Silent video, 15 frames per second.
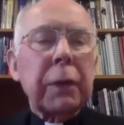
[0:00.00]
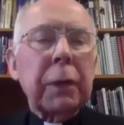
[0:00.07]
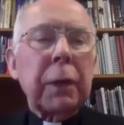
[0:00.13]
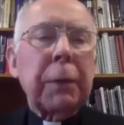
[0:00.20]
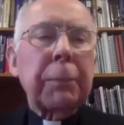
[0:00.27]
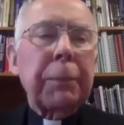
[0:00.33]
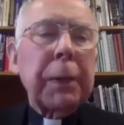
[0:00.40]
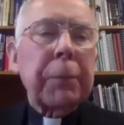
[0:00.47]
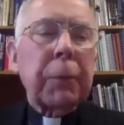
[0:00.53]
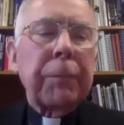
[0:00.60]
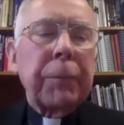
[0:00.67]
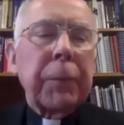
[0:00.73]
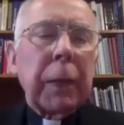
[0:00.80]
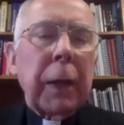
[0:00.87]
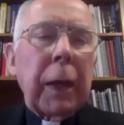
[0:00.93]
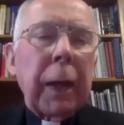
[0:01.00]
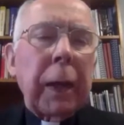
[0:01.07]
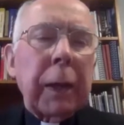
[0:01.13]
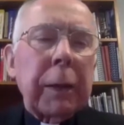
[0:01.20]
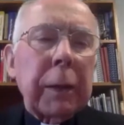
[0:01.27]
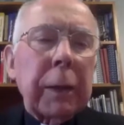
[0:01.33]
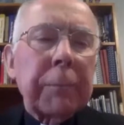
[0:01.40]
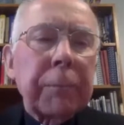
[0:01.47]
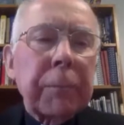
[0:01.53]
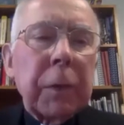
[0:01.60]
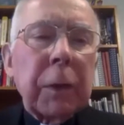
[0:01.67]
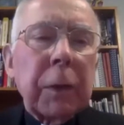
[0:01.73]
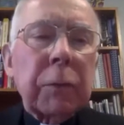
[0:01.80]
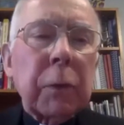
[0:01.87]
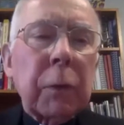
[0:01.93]
in people. And
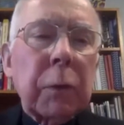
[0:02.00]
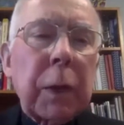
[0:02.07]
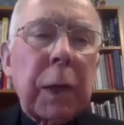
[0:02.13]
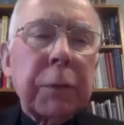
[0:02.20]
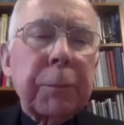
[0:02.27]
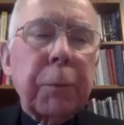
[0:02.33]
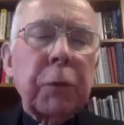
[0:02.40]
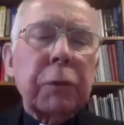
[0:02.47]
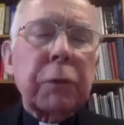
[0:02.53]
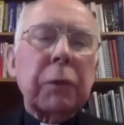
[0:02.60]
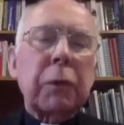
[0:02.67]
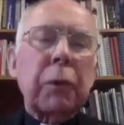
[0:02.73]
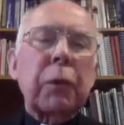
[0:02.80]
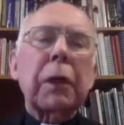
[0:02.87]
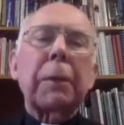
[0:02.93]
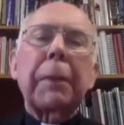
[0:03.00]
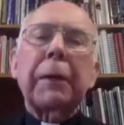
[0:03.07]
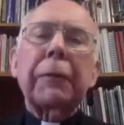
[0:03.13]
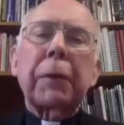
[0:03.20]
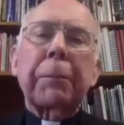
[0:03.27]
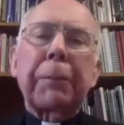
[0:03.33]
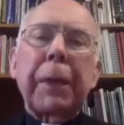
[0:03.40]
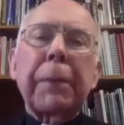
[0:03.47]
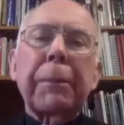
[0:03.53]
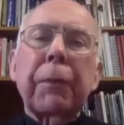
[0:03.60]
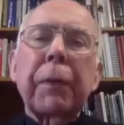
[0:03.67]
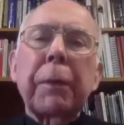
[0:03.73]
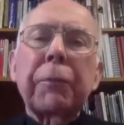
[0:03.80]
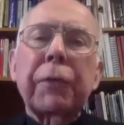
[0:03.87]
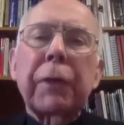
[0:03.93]
so I suppose learning about the people
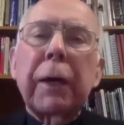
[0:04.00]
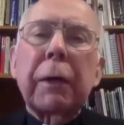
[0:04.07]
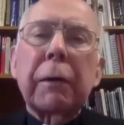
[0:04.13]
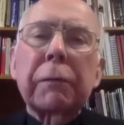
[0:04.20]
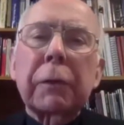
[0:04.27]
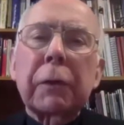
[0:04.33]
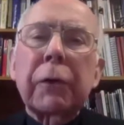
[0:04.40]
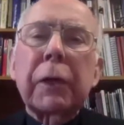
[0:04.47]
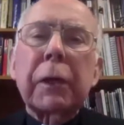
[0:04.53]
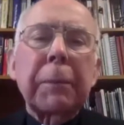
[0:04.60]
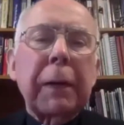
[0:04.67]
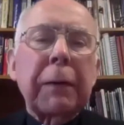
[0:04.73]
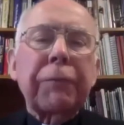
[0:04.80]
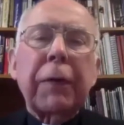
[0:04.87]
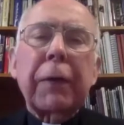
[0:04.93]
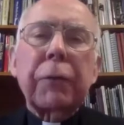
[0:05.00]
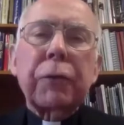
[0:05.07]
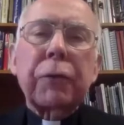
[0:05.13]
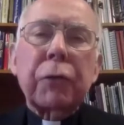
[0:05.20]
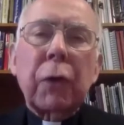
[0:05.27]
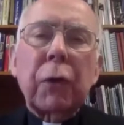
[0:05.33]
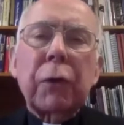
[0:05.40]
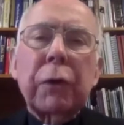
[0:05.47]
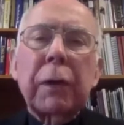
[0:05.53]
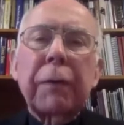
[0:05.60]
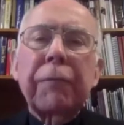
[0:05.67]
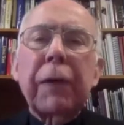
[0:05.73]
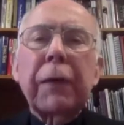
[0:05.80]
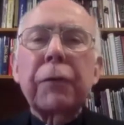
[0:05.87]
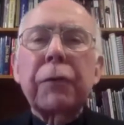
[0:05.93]
themselves, learning about Father Sorin
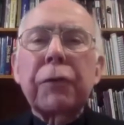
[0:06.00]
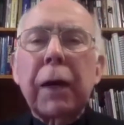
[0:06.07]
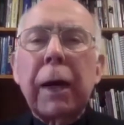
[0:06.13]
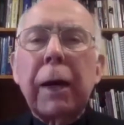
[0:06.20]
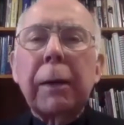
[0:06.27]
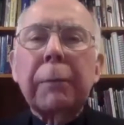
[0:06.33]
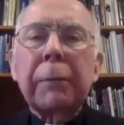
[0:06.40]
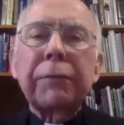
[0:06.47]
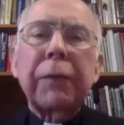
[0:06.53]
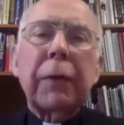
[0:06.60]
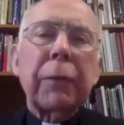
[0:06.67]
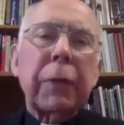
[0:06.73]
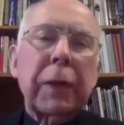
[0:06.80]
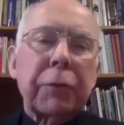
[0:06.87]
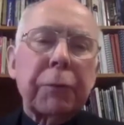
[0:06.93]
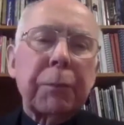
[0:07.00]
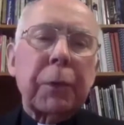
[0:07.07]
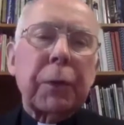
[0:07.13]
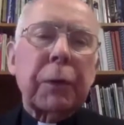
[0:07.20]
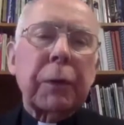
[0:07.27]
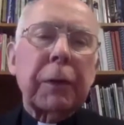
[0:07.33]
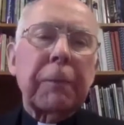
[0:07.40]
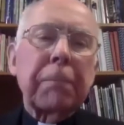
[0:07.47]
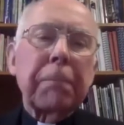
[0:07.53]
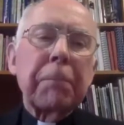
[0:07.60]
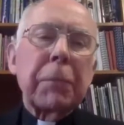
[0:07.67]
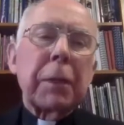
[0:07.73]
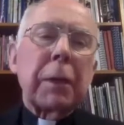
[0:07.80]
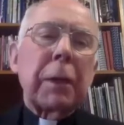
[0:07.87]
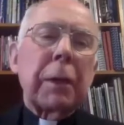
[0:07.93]
and Father Zahm and Father Hesburgh and
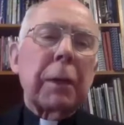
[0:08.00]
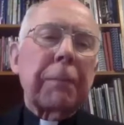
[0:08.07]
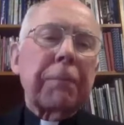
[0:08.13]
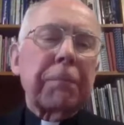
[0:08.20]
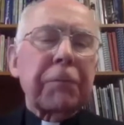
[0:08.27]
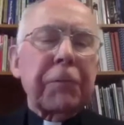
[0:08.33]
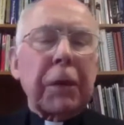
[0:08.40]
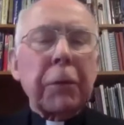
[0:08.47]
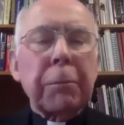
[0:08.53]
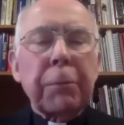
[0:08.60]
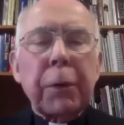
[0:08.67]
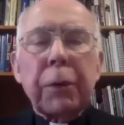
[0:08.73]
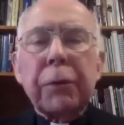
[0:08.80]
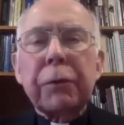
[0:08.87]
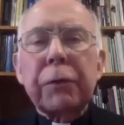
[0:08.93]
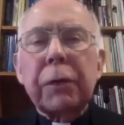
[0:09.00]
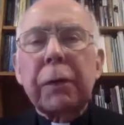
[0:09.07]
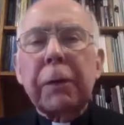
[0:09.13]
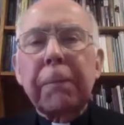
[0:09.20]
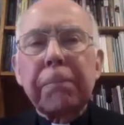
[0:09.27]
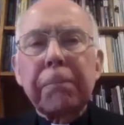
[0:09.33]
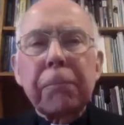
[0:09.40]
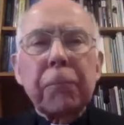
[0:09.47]
Father Burns and